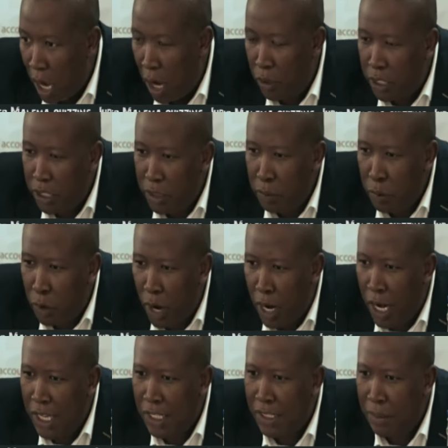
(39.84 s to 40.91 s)
How did
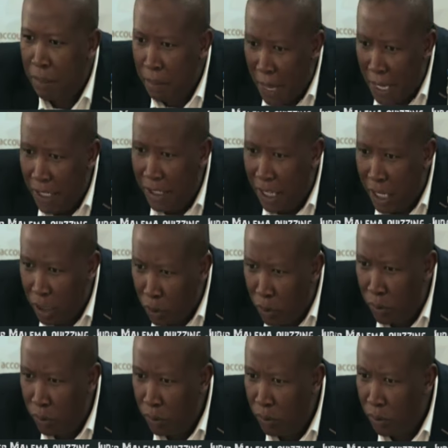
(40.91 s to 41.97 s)
Mkwanazi mentor you?